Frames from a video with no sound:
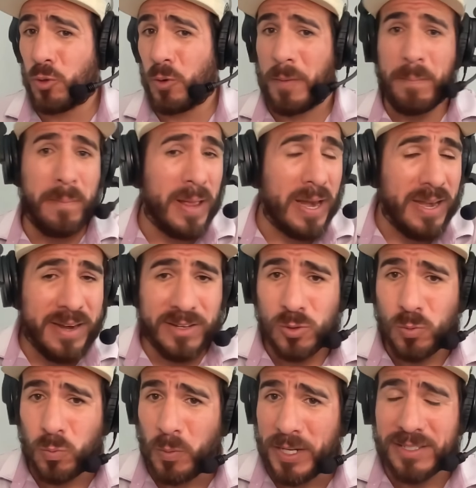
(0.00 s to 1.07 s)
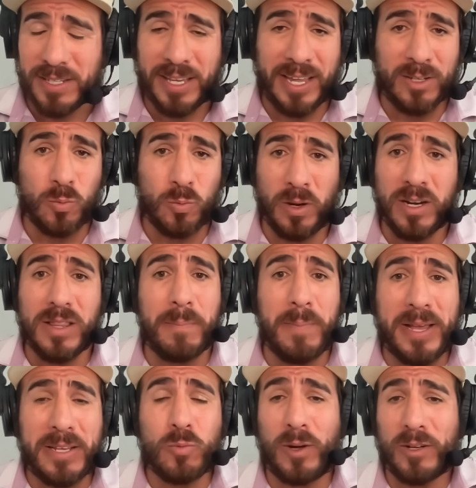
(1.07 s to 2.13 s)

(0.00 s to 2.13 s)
tremendous wins against one of the best